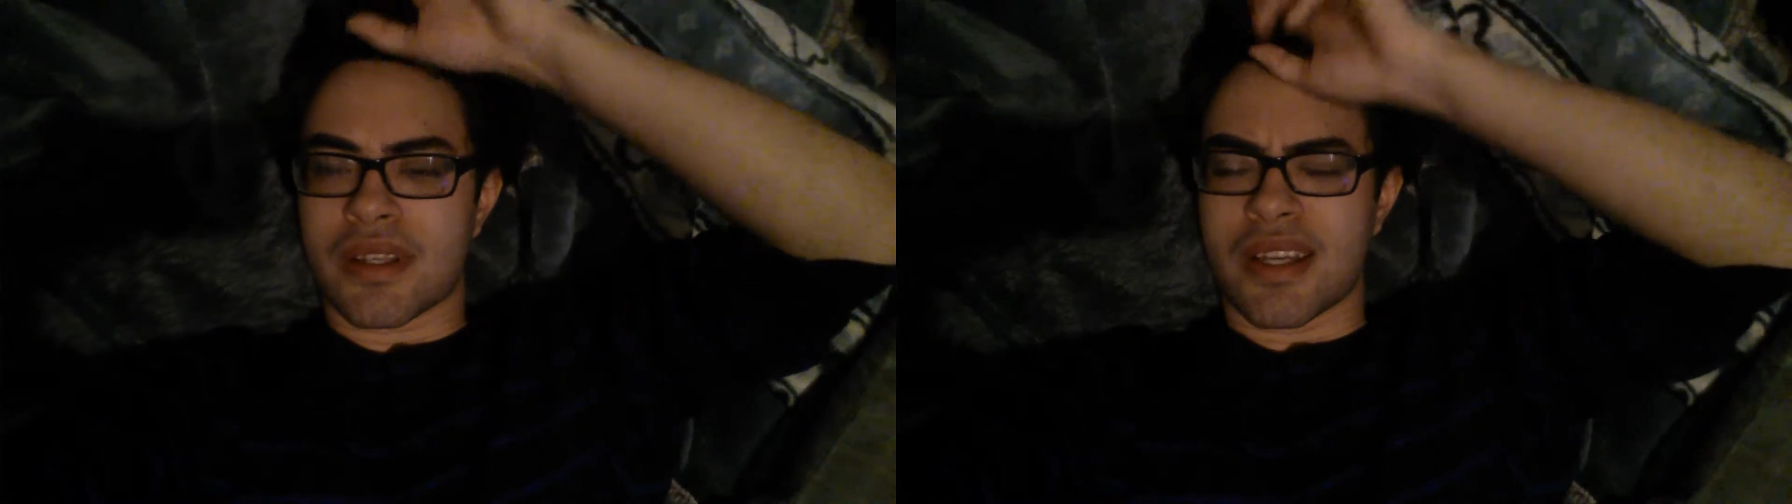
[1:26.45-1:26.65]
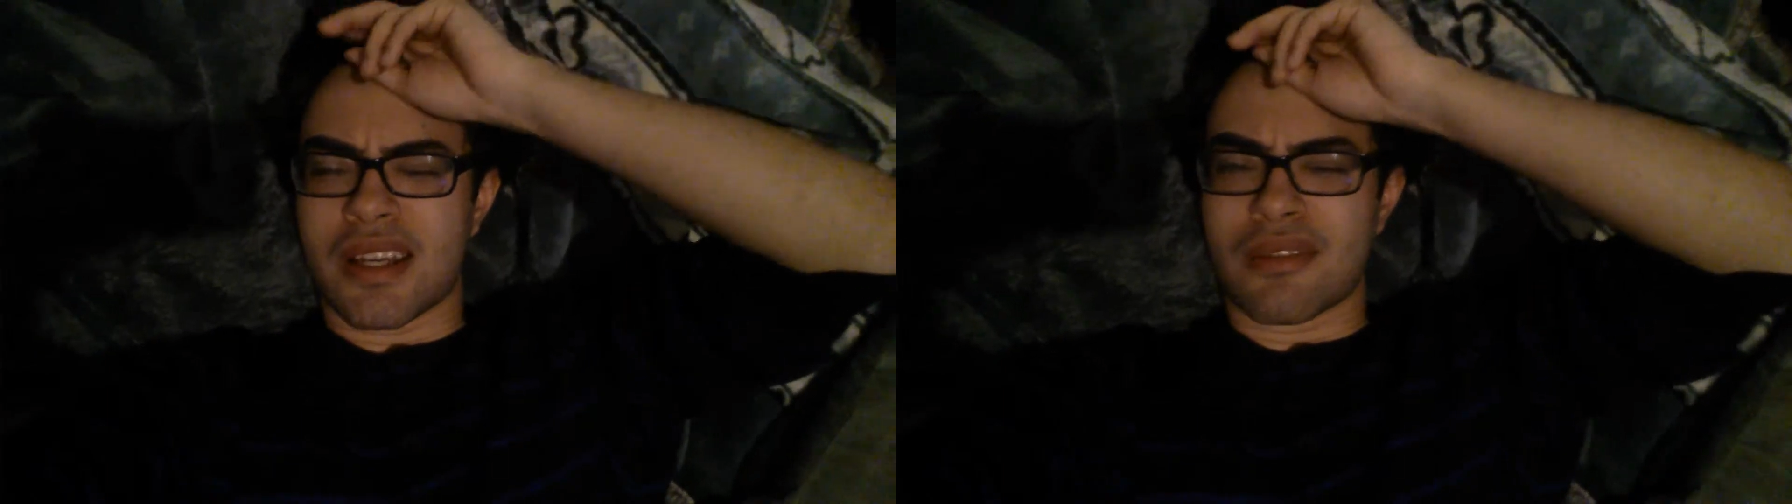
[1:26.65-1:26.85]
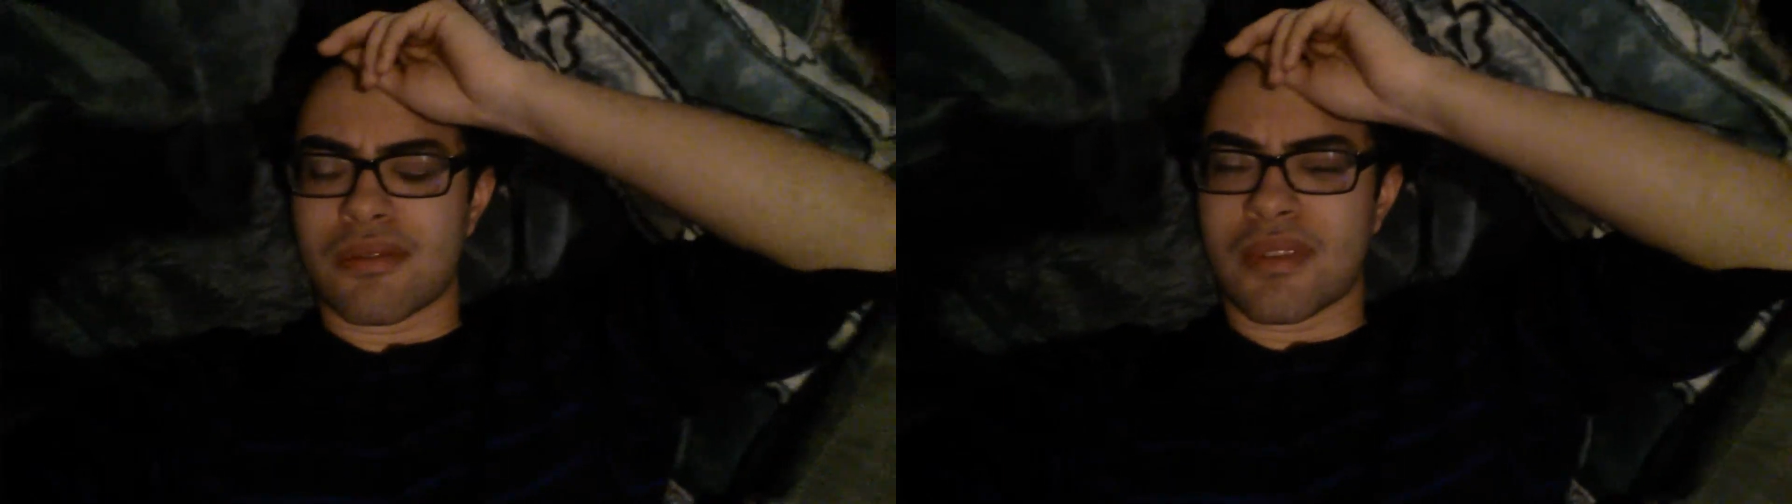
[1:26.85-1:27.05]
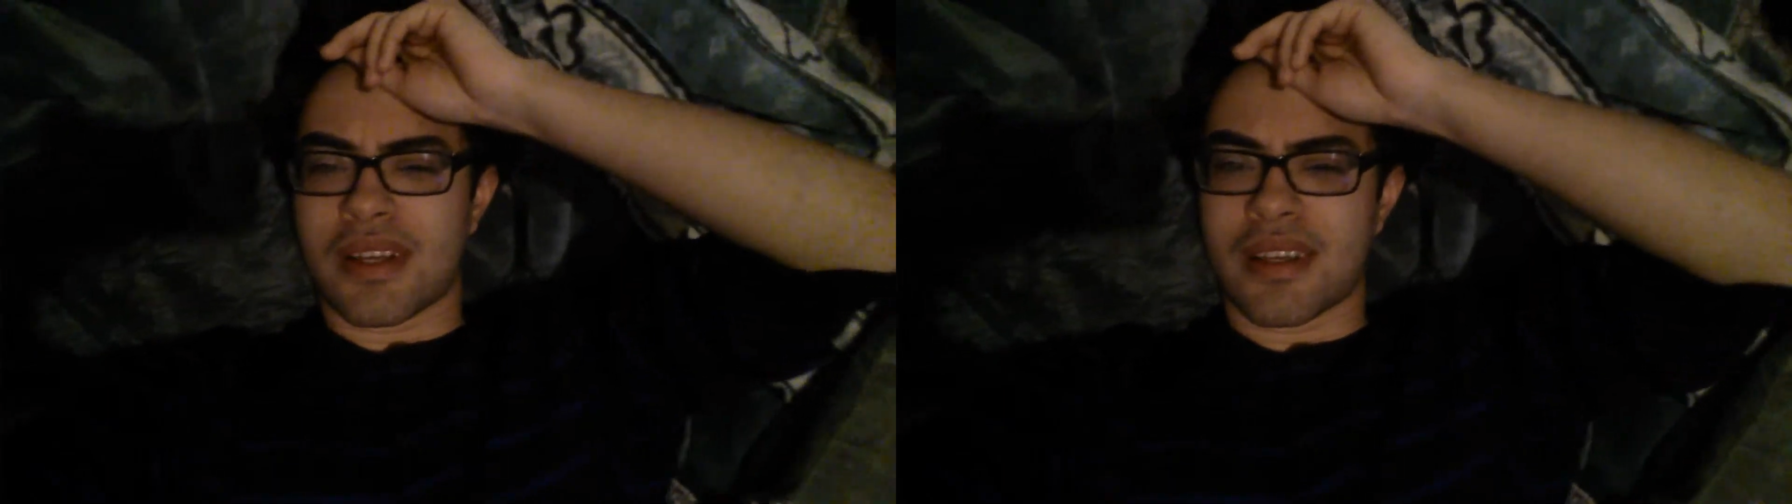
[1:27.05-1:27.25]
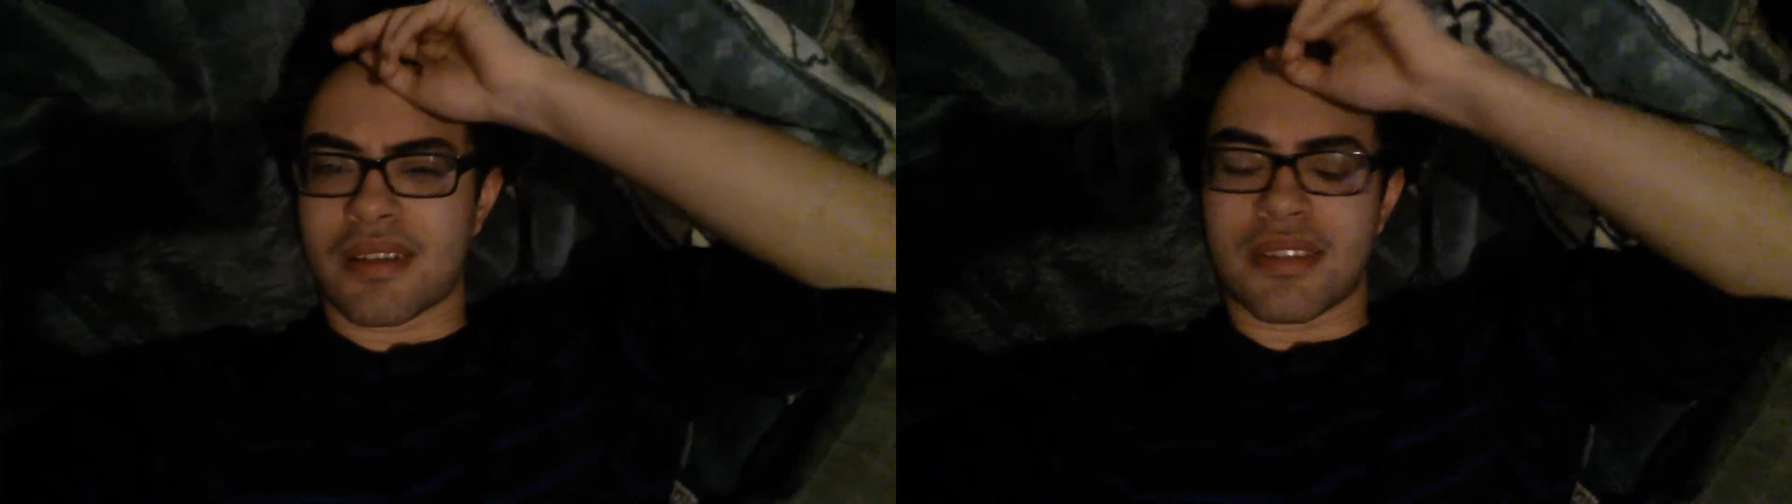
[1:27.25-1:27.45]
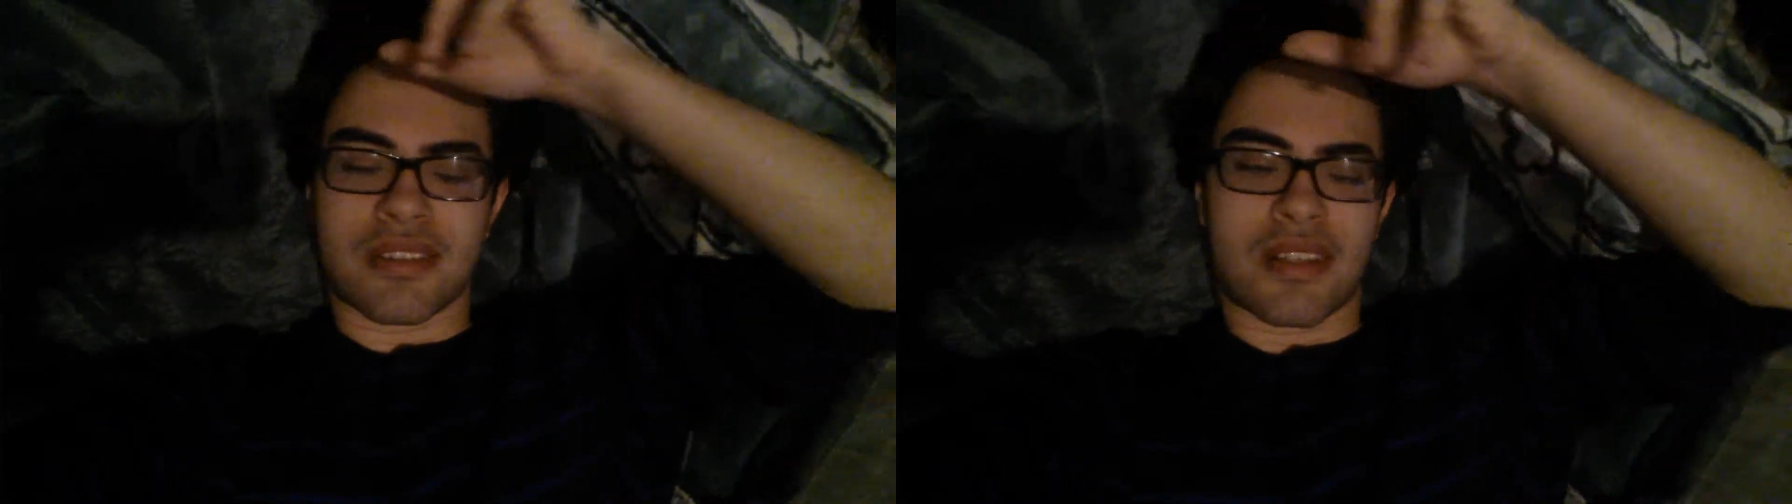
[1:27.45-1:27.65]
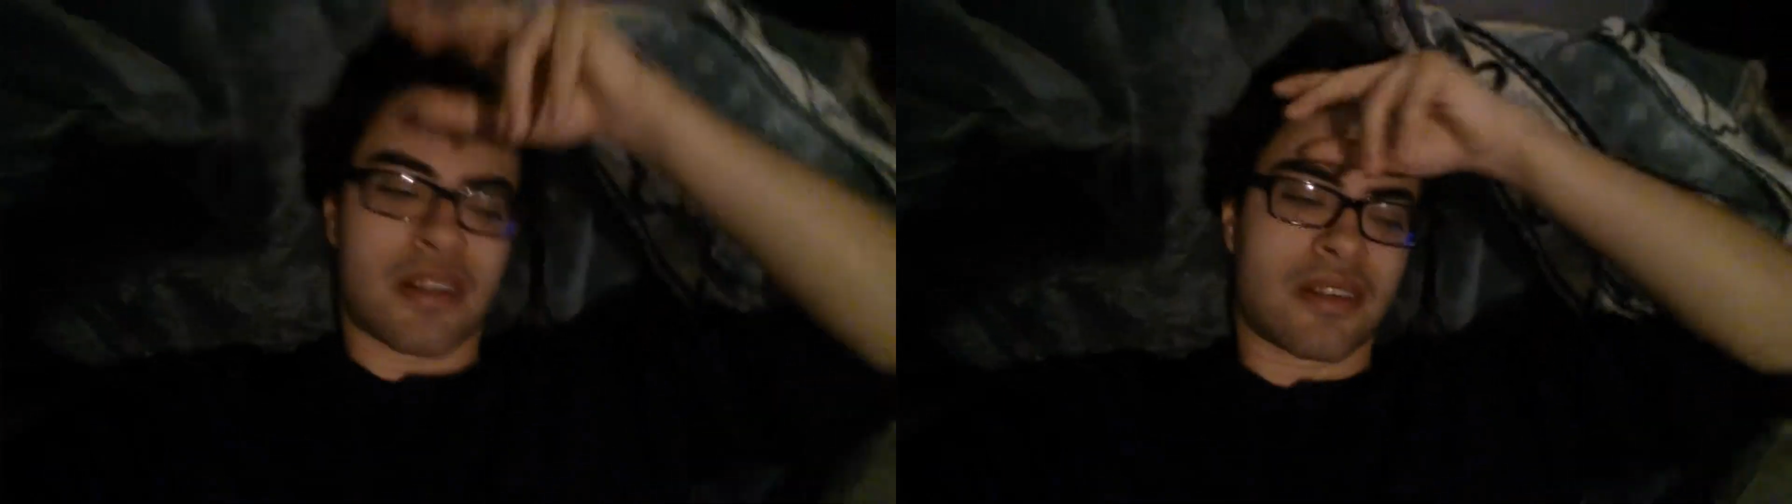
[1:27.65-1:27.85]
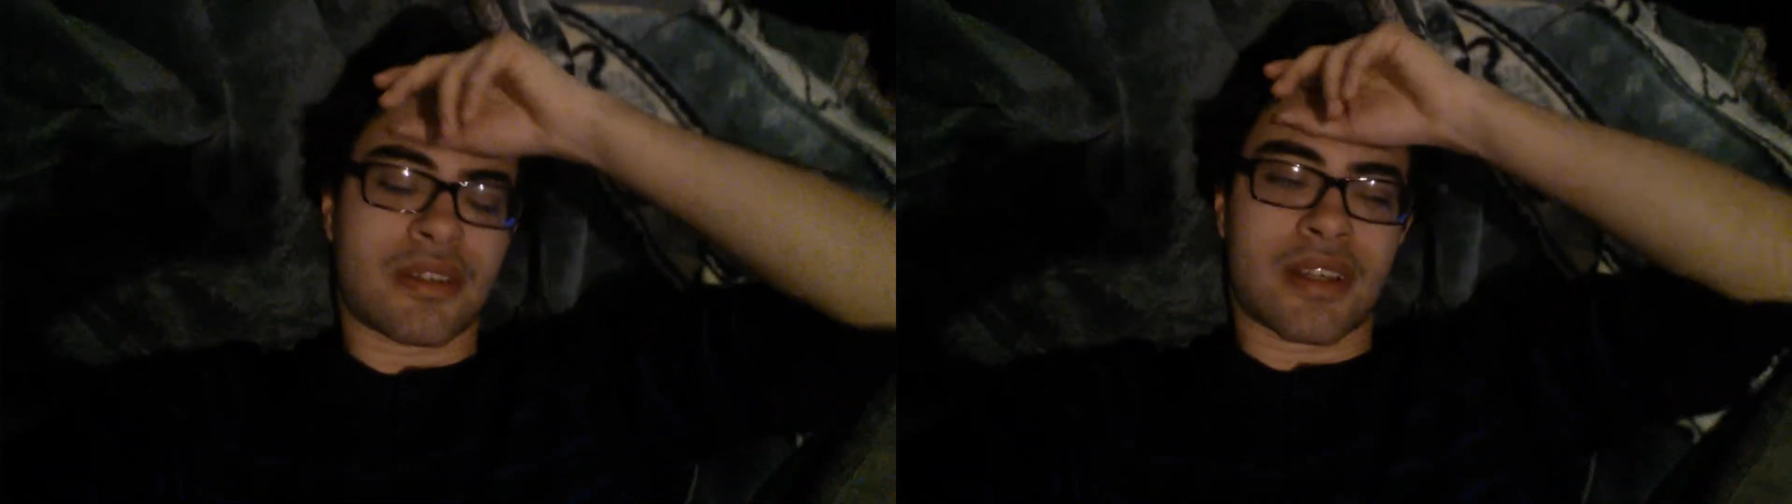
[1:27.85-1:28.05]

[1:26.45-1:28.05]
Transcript: like I don't like it because I don't know,